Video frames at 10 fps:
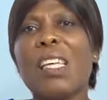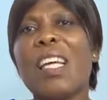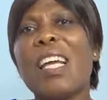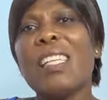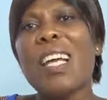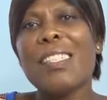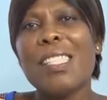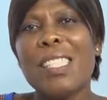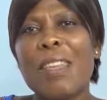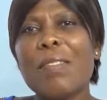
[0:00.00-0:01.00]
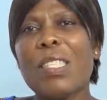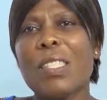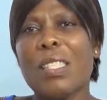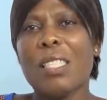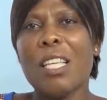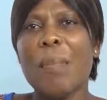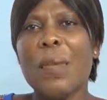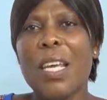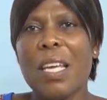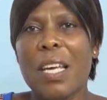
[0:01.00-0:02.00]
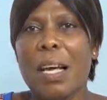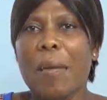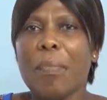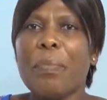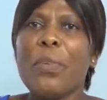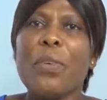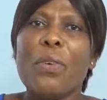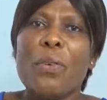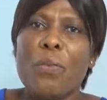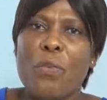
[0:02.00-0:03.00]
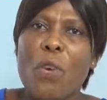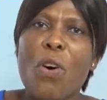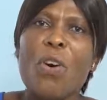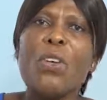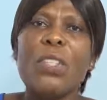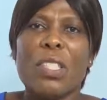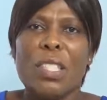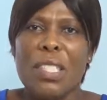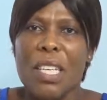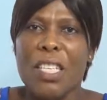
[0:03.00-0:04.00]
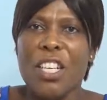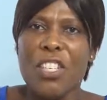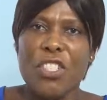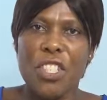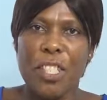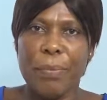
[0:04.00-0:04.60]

and that saves some income for the nation.